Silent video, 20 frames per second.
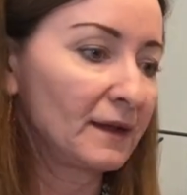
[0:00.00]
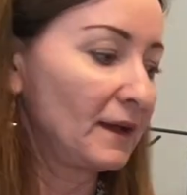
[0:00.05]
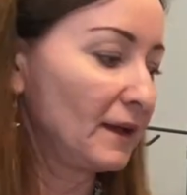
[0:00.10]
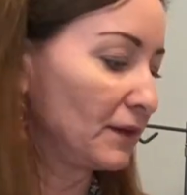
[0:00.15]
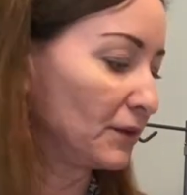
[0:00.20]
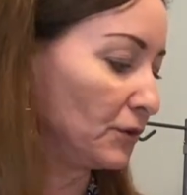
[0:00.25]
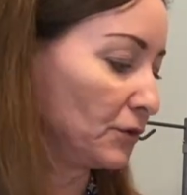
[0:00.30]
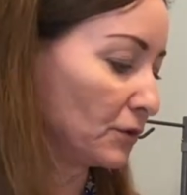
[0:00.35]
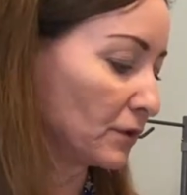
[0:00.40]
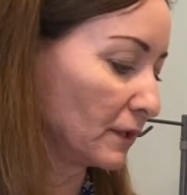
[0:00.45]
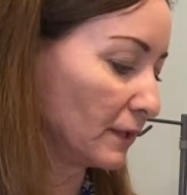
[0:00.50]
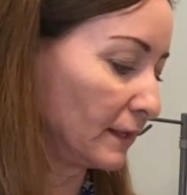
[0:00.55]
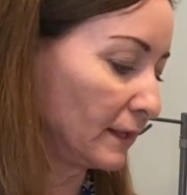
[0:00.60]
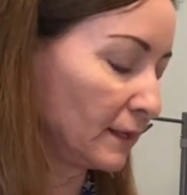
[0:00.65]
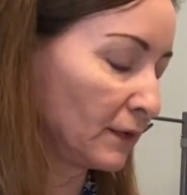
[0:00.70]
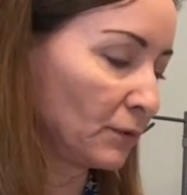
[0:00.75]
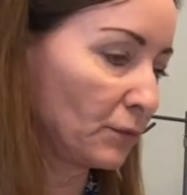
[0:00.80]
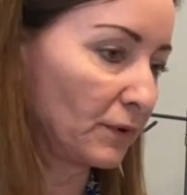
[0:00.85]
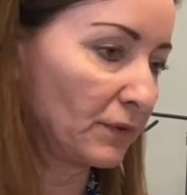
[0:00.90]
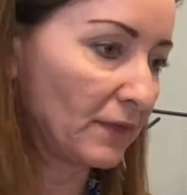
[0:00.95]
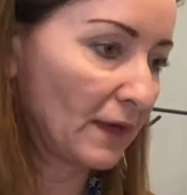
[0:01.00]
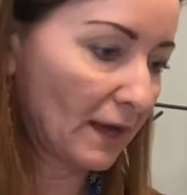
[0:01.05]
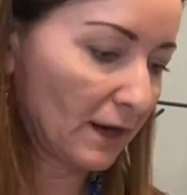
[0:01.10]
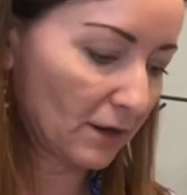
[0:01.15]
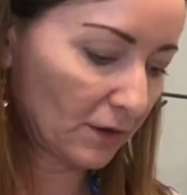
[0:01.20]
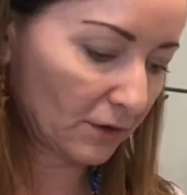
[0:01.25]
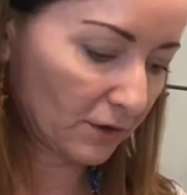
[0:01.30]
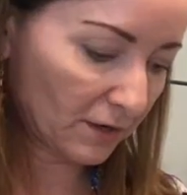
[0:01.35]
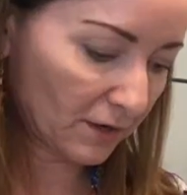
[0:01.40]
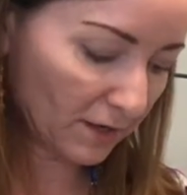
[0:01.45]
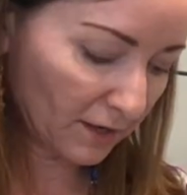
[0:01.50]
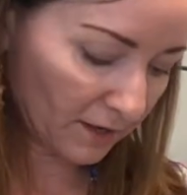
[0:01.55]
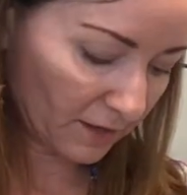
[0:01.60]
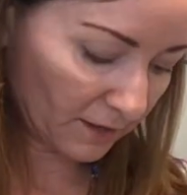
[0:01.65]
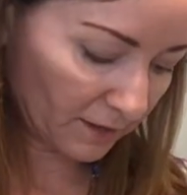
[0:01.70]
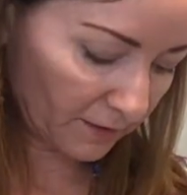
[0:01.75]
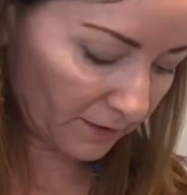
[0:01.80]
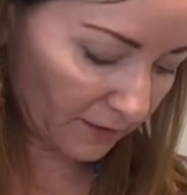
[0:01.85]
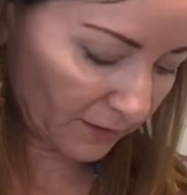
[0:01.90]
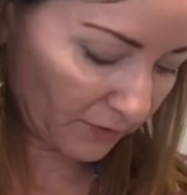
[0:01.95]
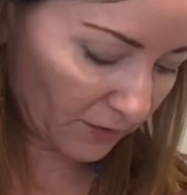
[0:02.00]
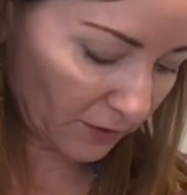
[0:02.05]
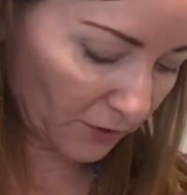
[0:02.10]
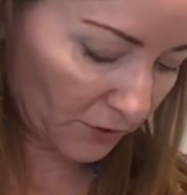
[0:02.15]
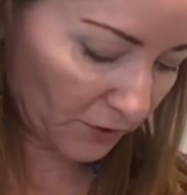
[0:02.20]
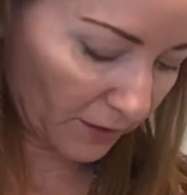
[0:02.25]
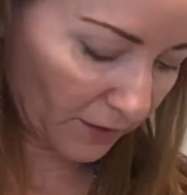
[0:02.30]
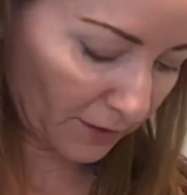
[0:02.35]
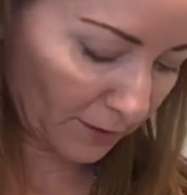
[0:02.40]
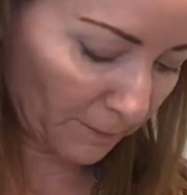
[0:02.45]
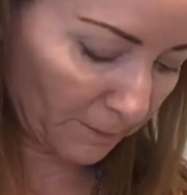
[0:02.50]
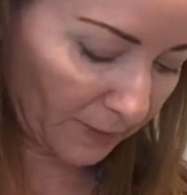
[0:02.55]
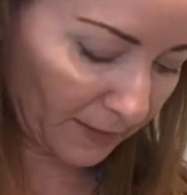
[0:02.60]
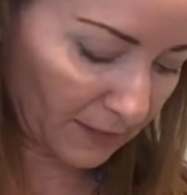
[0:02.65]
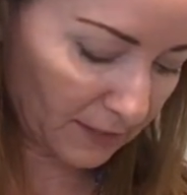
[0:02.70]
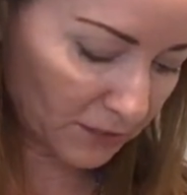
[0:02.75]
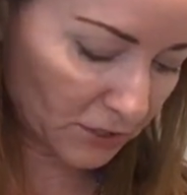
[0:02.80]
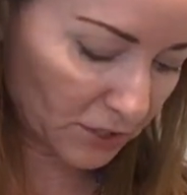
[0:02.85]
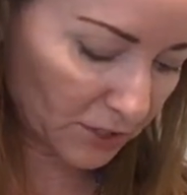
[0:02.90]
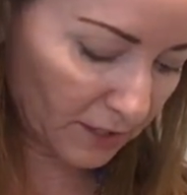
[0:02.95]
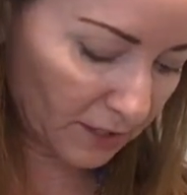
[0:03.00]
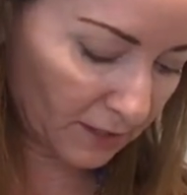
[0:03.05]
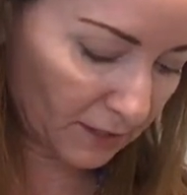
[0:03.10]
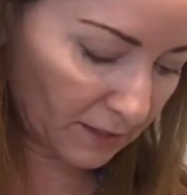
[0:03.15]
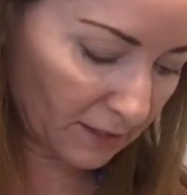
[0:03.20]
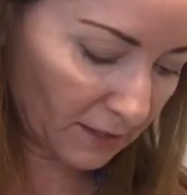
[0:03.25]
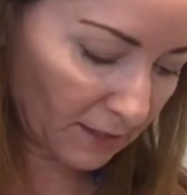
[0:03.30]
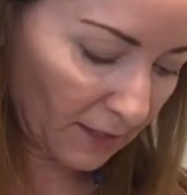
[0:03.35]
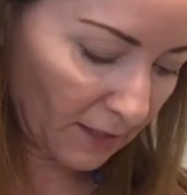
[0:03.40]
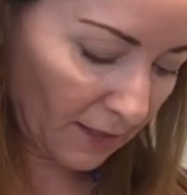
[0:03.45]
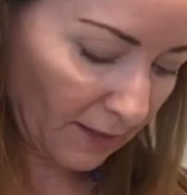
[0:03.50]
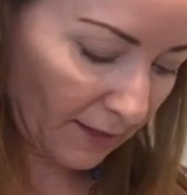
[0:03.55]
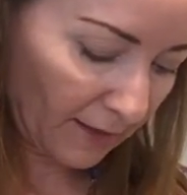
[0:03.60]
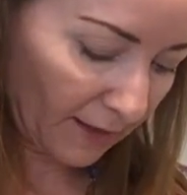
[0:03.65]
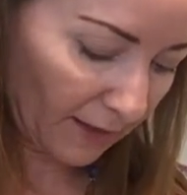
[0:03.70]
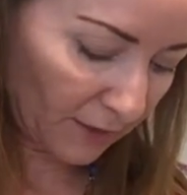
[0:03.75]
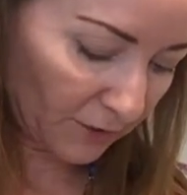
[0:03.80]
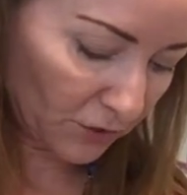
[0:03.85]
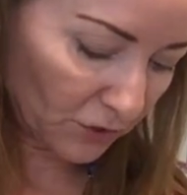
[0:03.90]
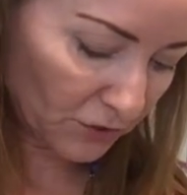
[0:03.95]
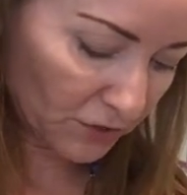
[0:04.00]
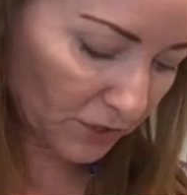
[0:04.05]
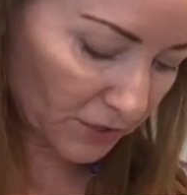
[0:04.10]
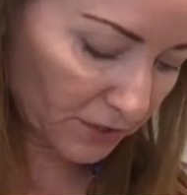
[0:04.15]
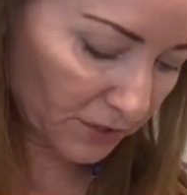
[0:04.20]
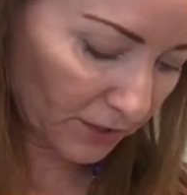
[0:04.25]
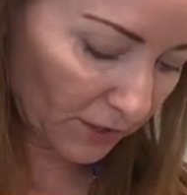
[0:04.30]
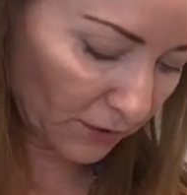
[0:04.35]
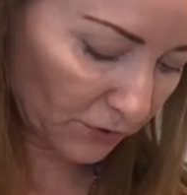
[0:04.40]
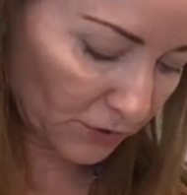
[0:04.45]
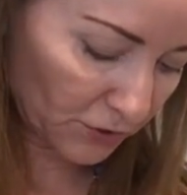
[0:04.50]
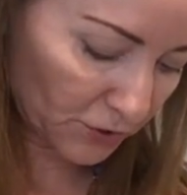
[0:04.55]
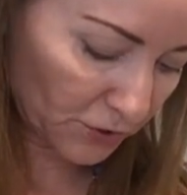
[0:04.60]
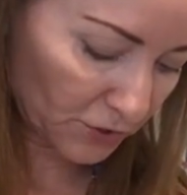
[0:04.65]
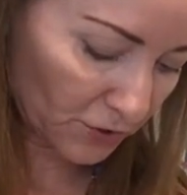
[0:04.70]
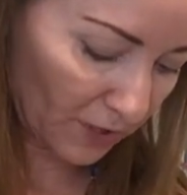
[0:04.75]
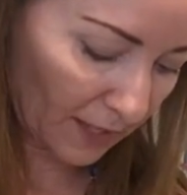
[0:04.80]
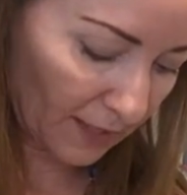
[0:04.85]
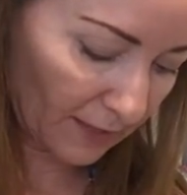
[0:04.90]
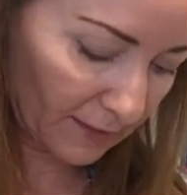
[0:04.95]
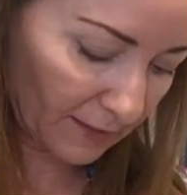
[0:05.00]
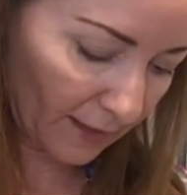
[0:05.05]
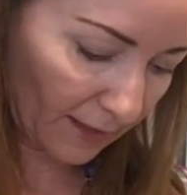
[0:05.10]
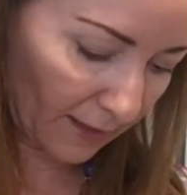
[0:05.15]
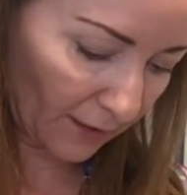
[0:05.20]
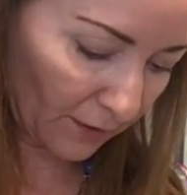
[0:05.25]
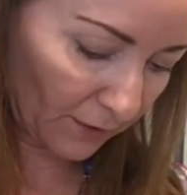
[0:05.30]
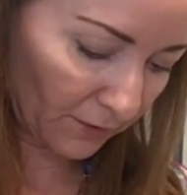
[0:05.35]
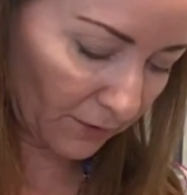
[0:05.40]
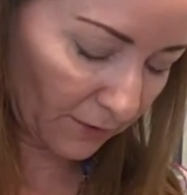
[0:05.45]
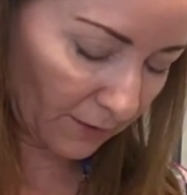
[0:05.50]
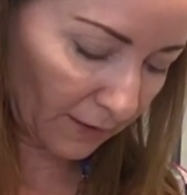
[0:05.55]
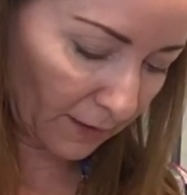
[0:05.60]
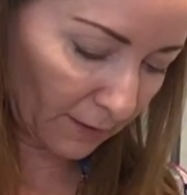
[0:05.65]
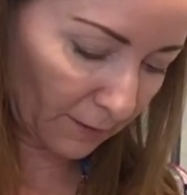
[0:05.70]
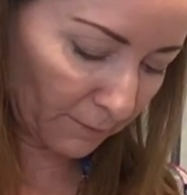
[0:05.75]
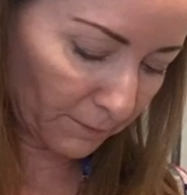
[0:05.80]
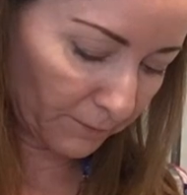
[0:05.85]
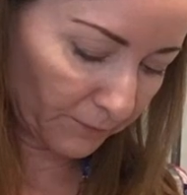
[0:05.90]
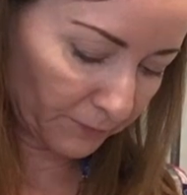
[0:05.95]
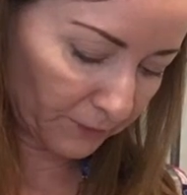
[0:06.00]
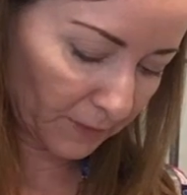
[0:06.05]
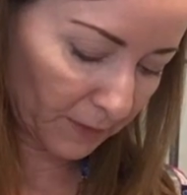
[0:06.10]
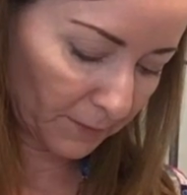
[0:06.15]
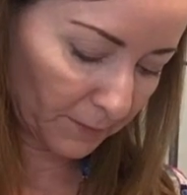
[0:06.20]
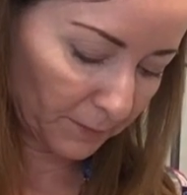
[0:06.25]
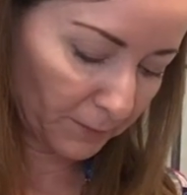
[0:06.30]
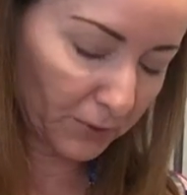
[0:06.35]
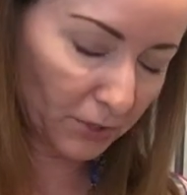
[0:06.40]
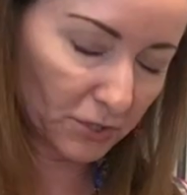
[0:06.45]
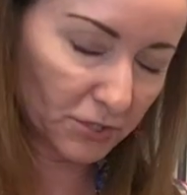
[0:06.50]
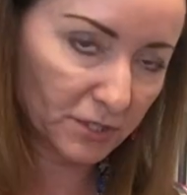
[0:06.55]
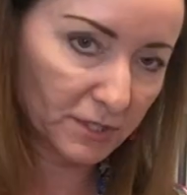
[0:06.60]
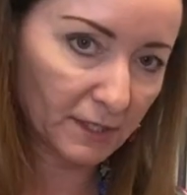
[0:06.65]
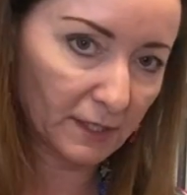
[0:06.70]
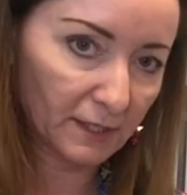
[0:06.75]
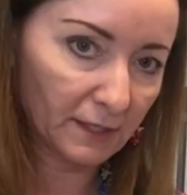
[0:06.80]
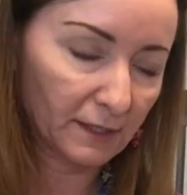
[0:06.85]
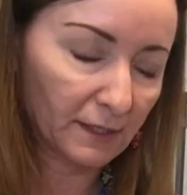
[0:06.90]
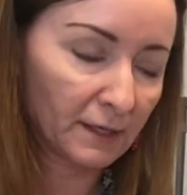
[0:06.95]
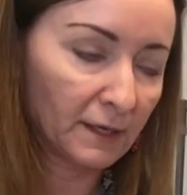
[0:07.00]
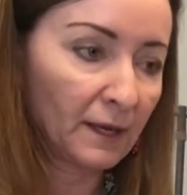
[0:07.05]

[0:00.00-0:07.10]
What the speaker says: You clean it with the alcohol, and then you're going to pinch it, and you just go straight down and push it in.